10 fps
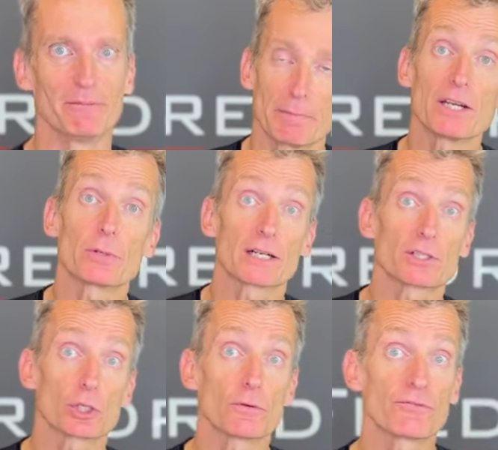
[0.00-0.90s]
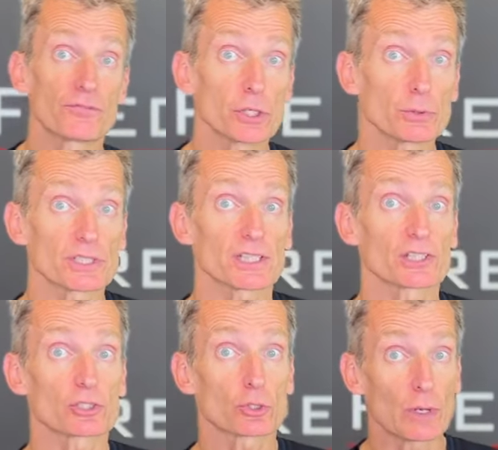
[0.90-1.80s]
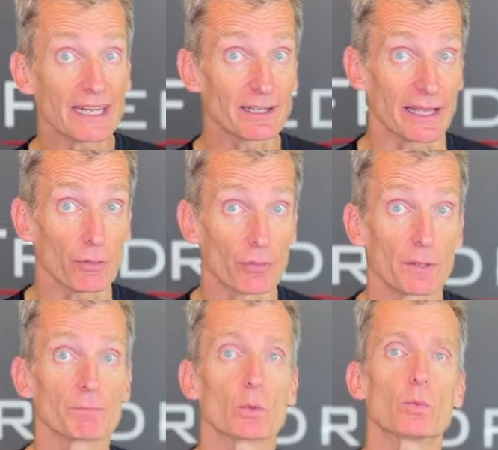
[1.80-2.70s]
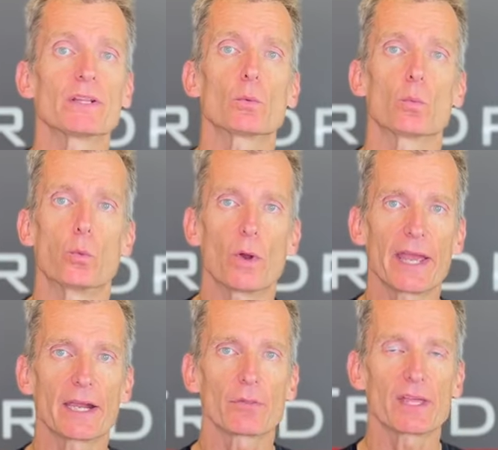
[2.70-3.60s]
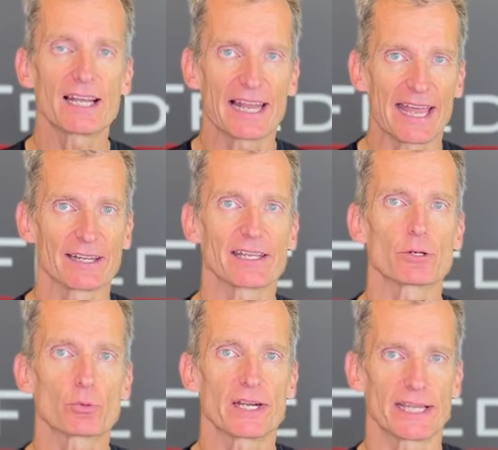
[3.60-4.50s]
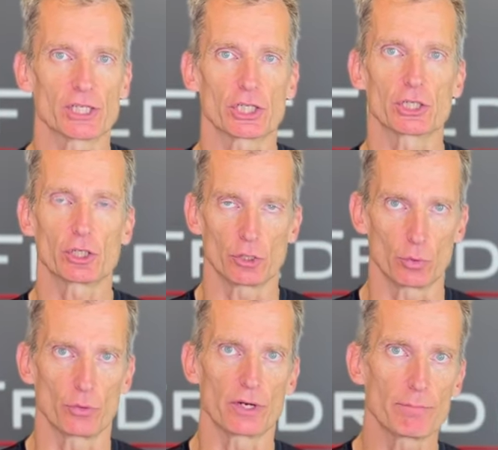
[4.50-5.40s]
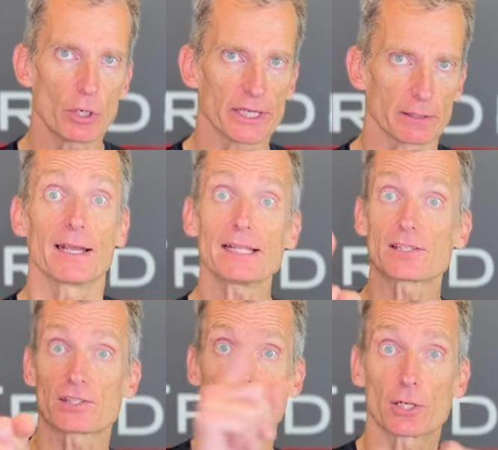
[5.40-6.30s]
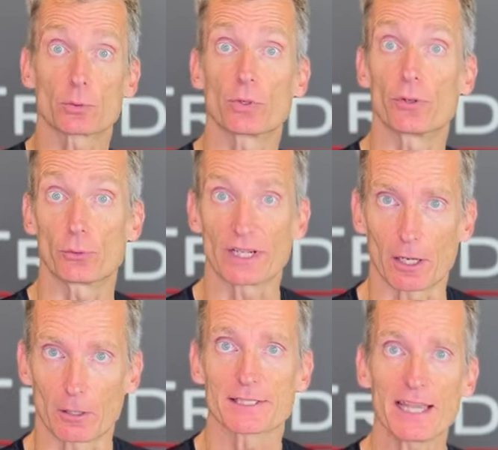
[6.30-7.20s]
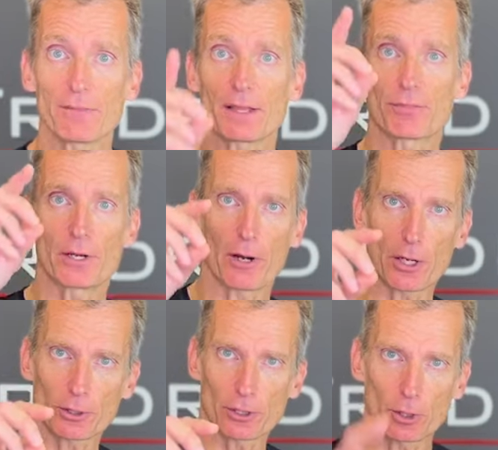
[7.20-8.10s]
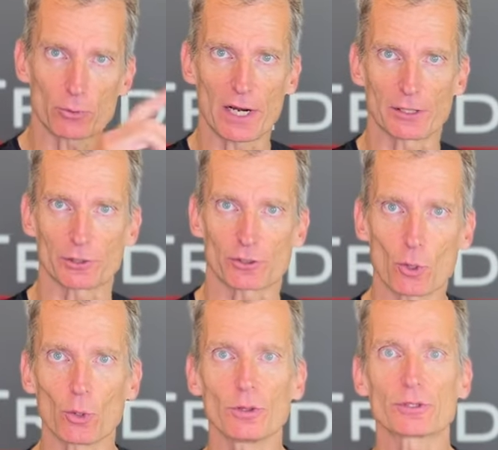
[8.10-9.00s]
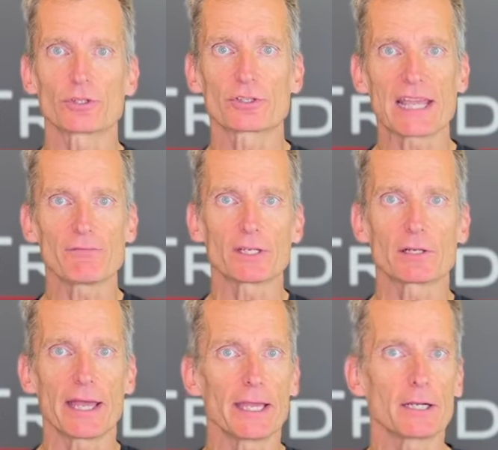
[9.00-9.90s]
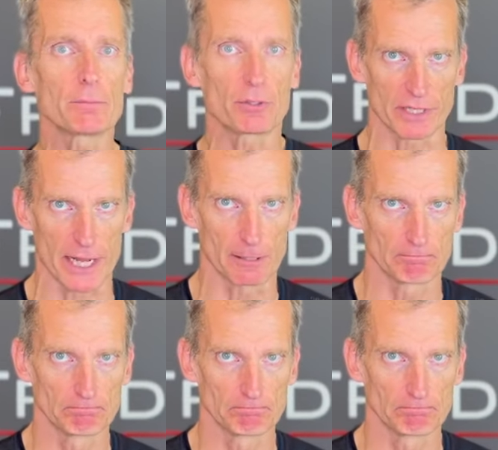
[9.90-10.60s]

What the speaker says: Many runners confuse stride length with where they land in relation to their body. Let's start with a riddle. Say that there are two runners called David and Maria.